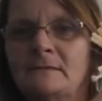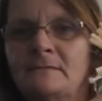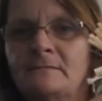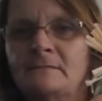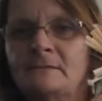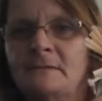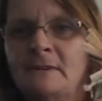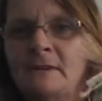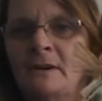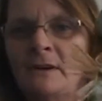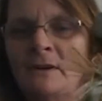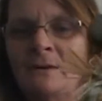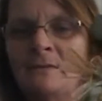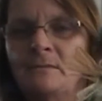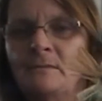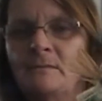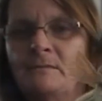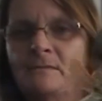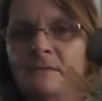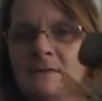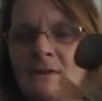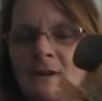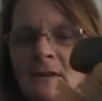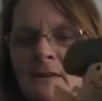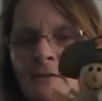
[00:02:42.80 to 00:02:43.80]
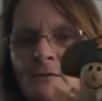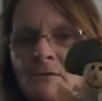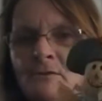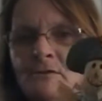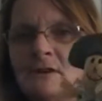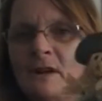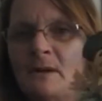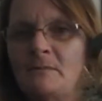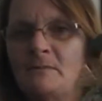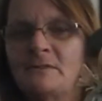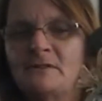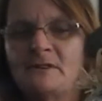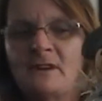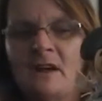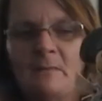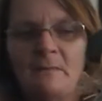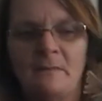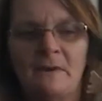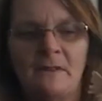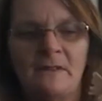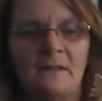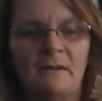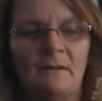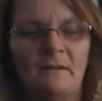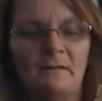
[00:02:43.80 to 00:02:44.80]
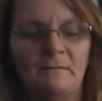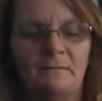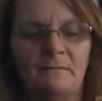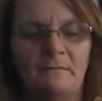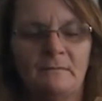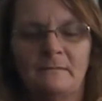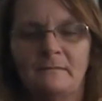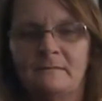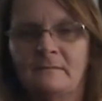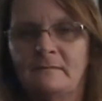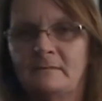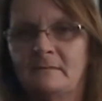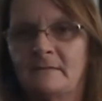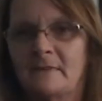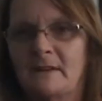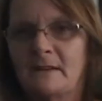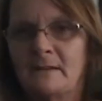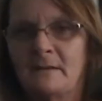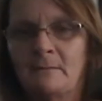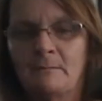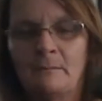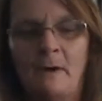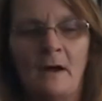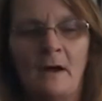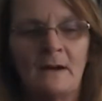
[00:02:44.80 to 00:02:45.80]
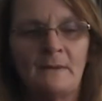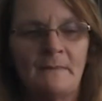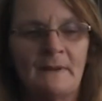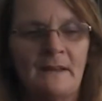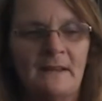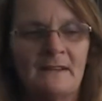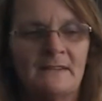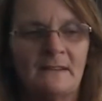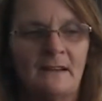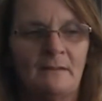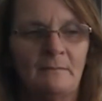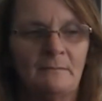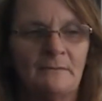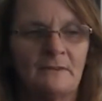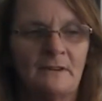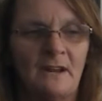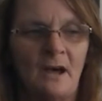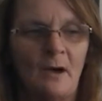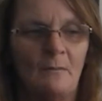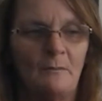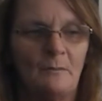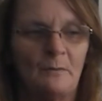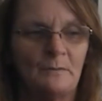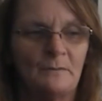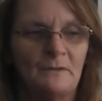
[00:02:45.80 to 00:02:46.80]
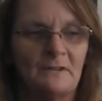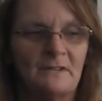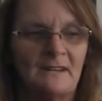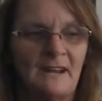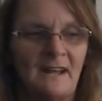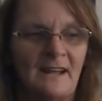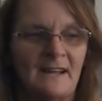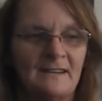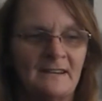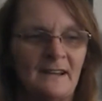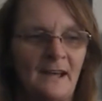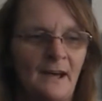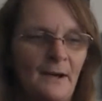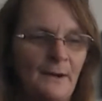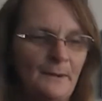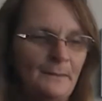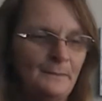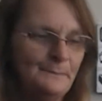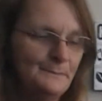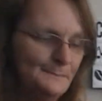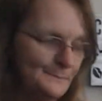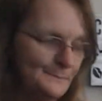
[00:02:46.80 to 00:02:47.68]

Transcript: You know, a little something in the bottom end of them to help them stand up.